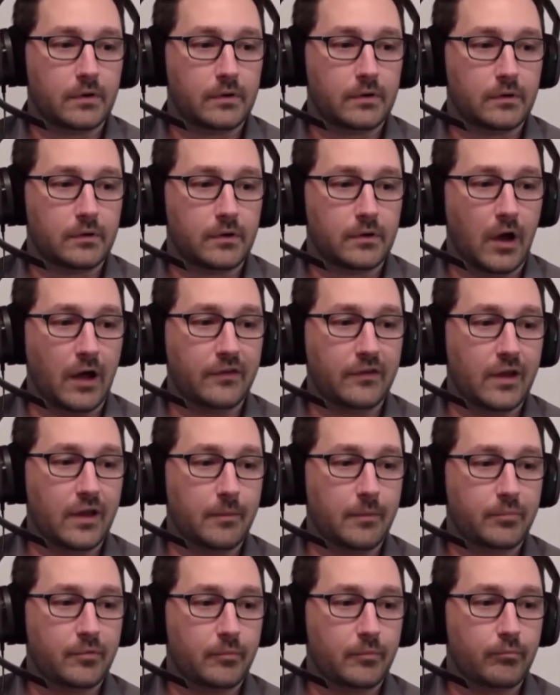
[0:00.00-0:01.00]

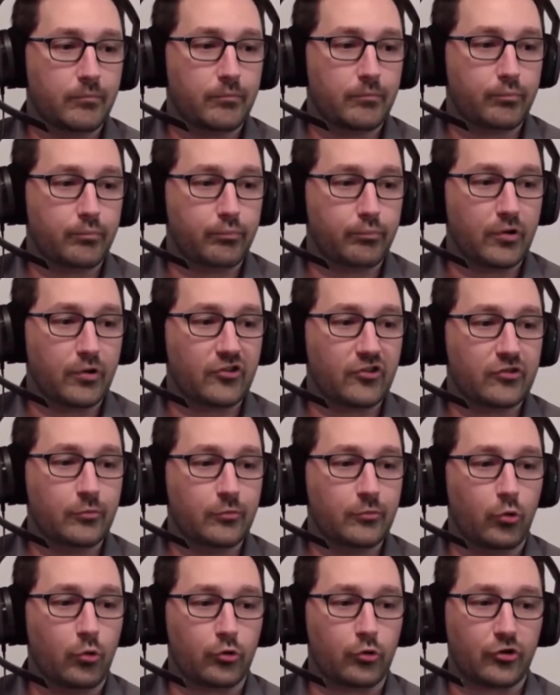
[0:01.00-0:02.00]
concept, principle,
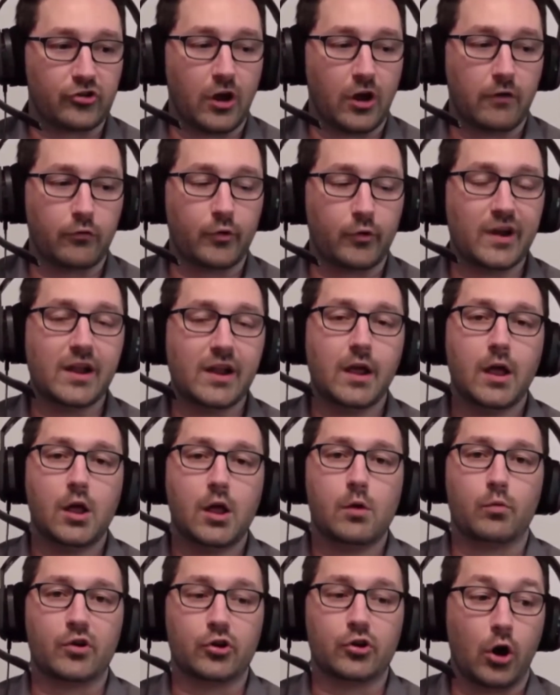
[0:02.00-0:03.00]
or discovery,
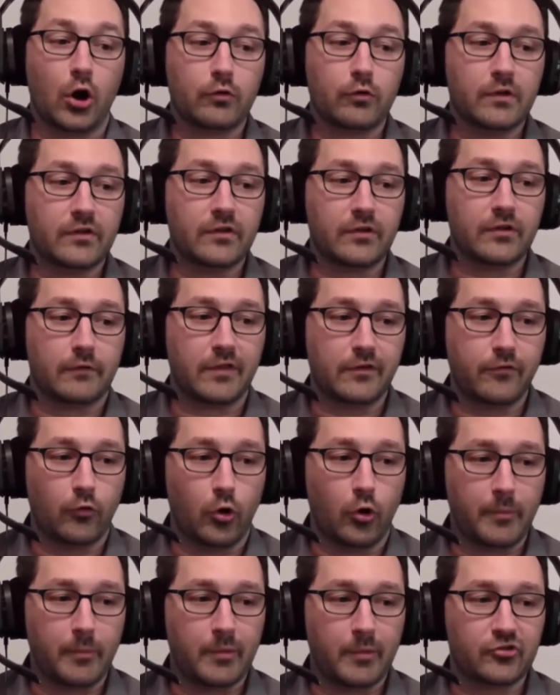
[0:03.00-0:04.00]
regardless of the
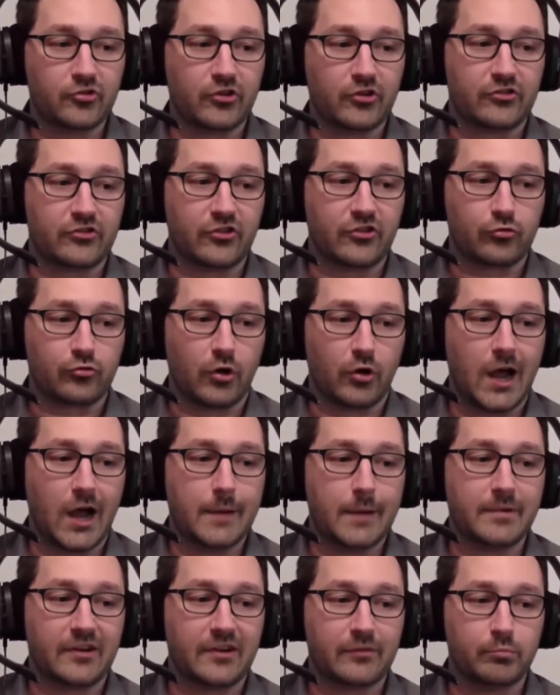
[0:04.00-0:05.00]
form in which it is
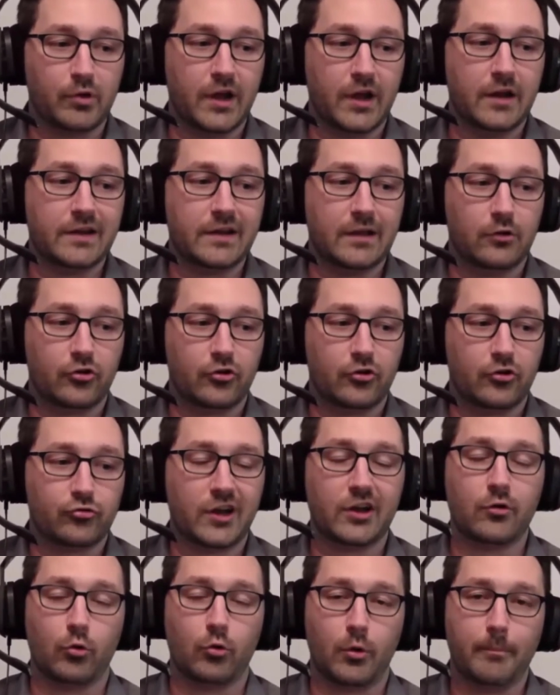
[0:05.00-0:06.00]
described, explained,
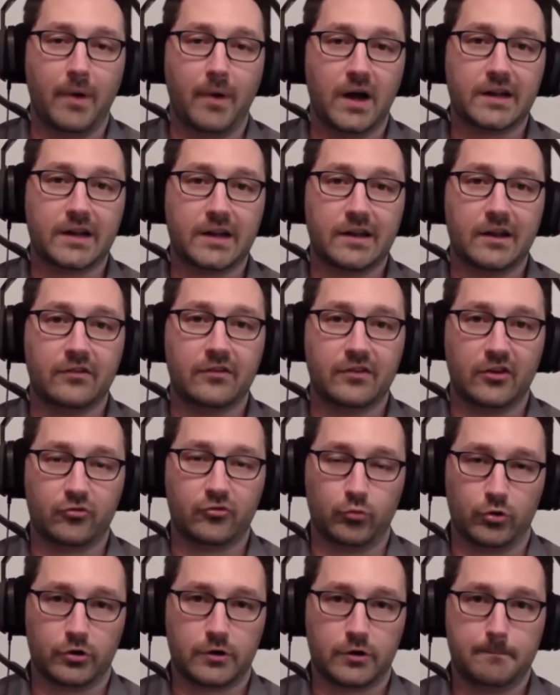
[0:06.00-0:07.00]
illustrated, or embodied in such
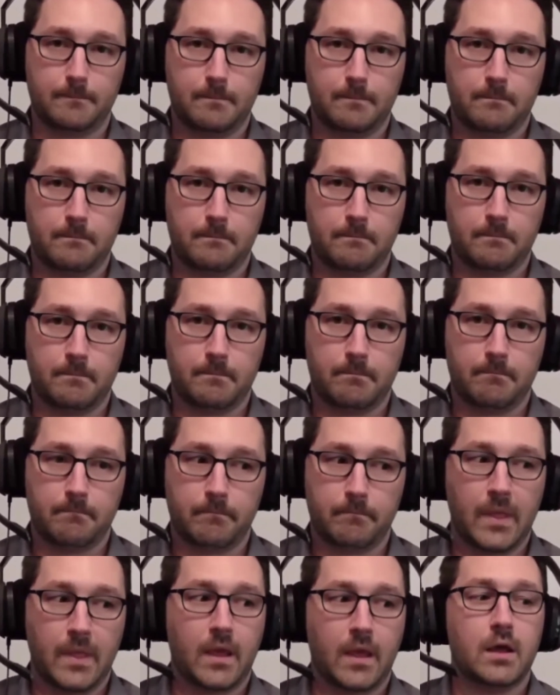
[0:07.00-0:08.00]
work.
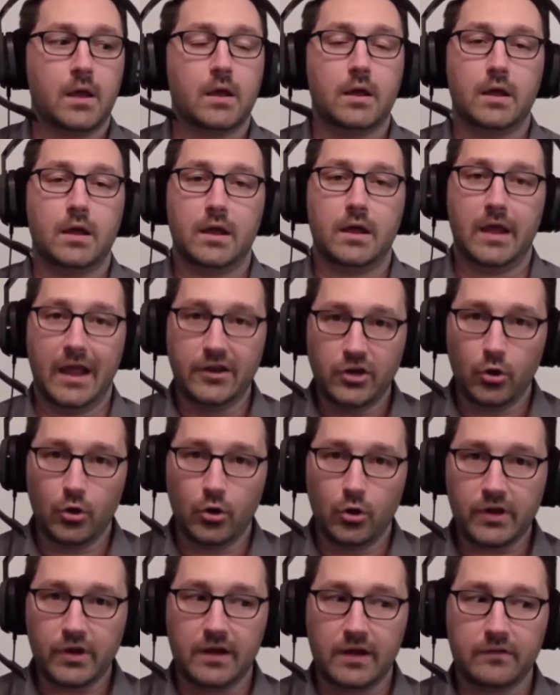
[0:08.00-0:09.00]
In no
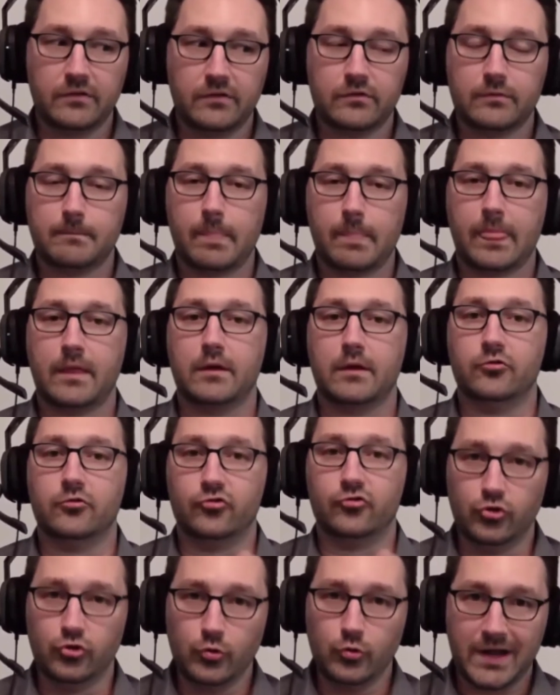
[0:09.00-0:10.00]
case,
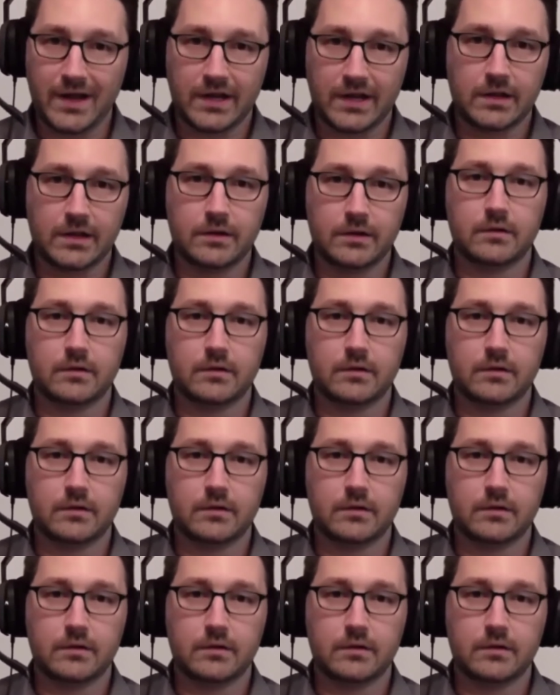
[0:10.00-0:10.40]
to any,